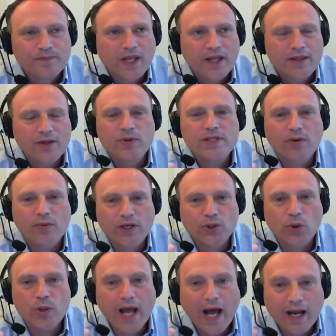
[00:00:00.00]
there is a
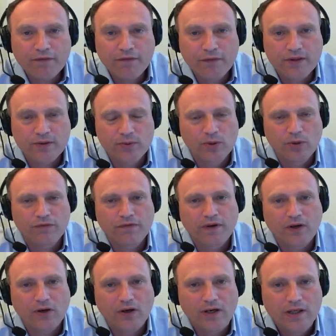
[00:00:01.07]
rationale for the rule of
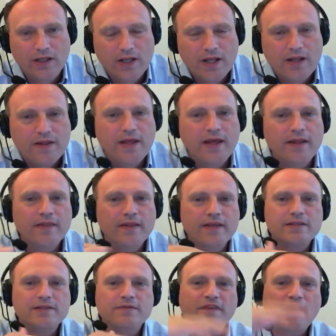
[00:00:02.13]
law, then
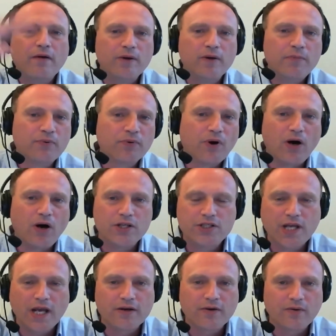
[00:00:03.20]
these very broad
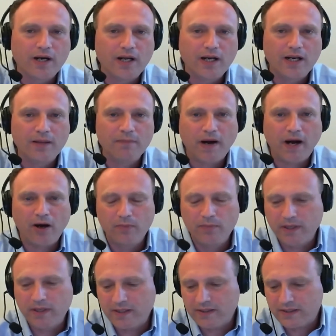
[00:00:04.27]
general
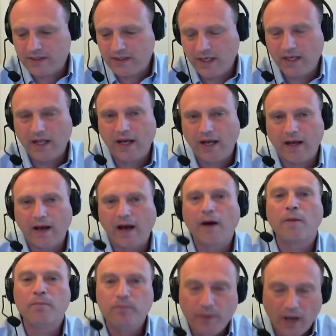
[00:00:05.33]
empowerments
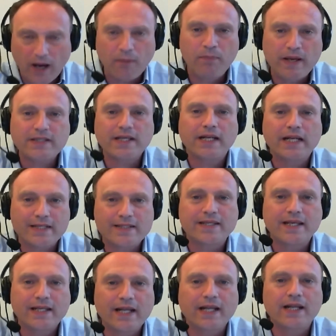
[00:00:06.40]
are basically a
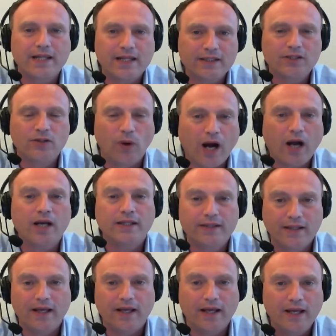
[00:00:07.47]
signal that you are
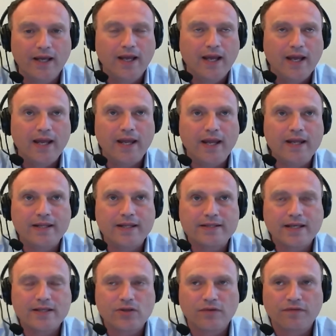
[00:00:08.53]
in a
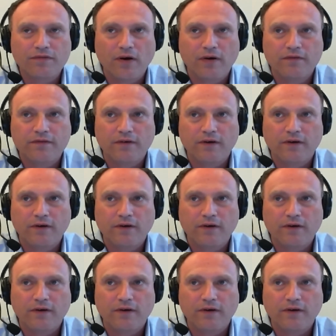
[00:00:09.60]
sense of